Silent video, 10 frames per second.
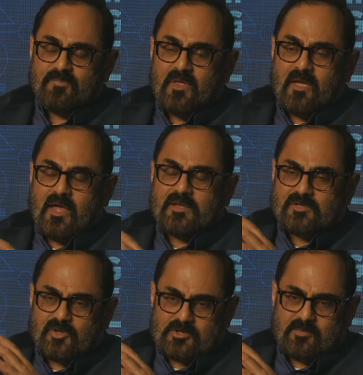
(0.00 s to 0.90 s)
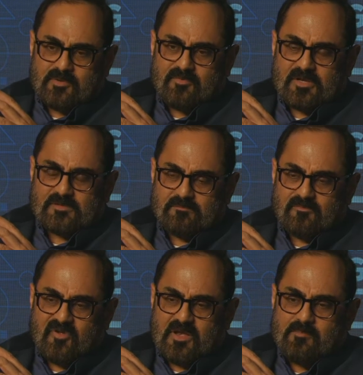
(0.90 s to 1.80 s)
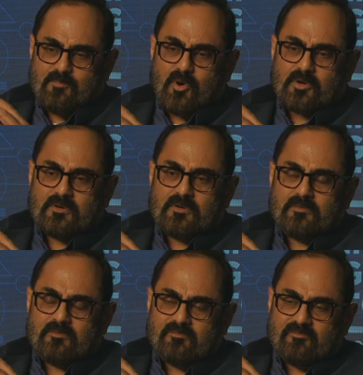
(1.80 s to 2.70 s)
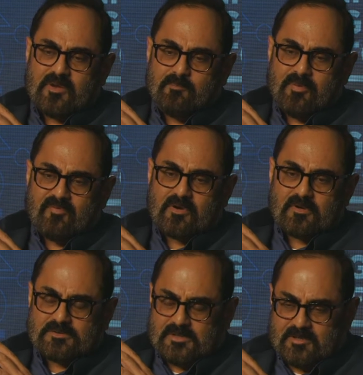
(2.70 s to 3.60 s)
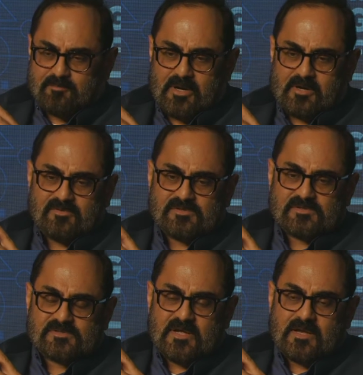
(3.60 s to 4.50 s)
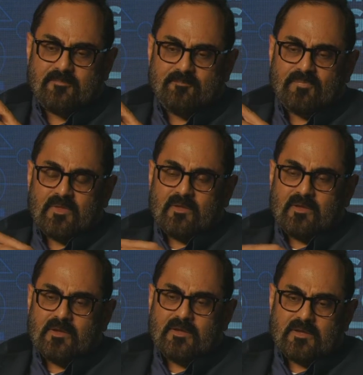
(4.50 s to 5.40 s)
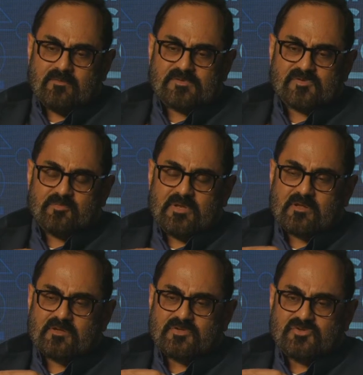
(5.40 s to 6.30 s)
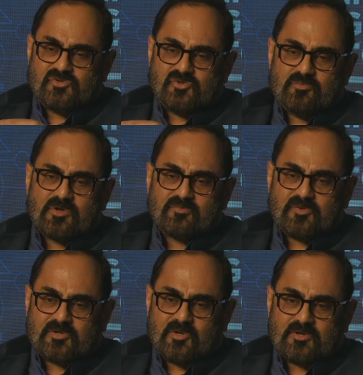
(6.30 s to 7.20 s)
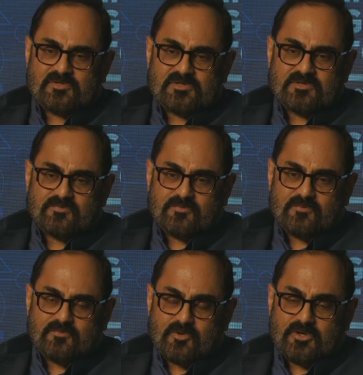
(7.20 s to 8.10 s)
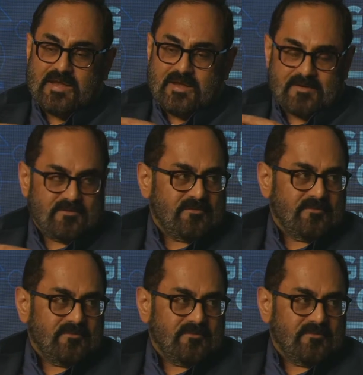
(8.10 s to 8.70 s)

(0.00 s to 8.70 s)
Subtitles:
And he talked about a very, very important, very pivotal third part, which is that India, which has been a consumer of technologies for decades,